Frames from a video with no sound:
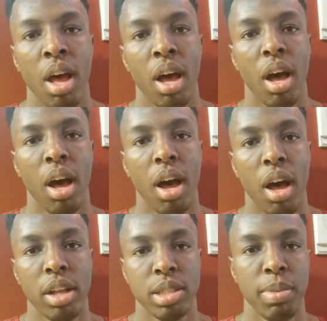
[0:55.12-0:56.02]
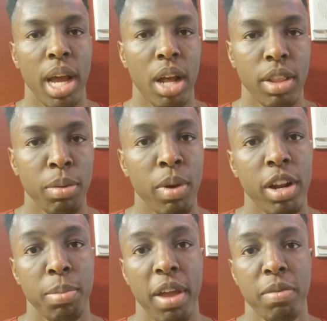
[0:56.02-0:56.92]
To me, I don't think we're ready
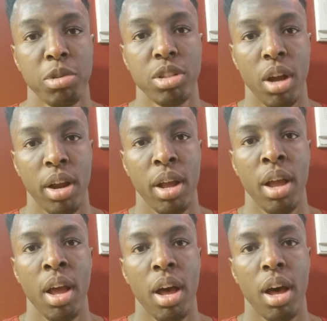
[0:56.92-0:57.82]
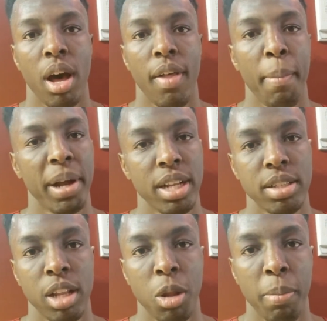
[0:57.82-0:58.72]
to play from the start. They played us
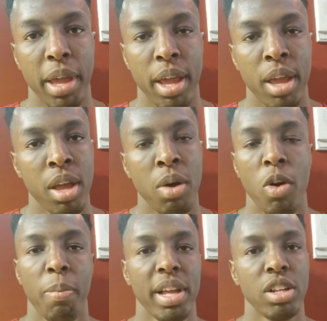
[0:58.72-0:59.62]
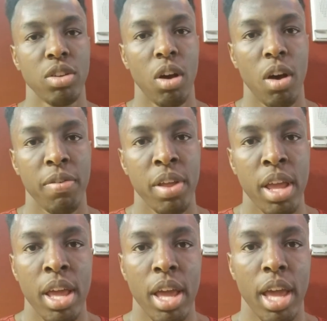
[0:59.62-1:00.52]
a little bit. We're playing soft,
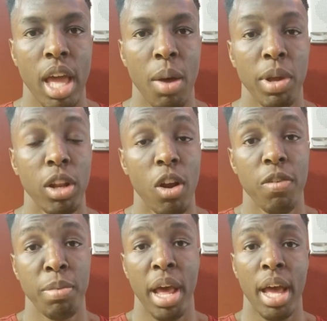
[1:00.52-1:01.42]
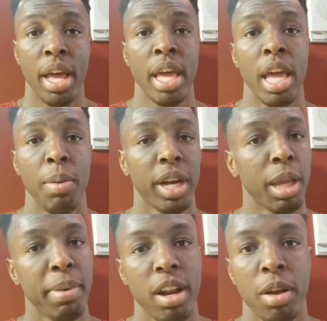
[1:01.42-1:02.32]
and we learned from that, and we're going to
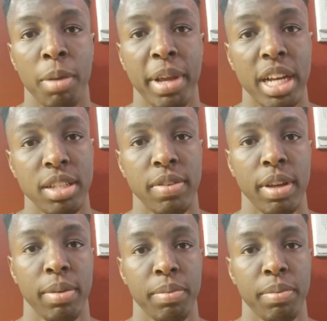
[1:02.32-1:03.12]
get better because of it.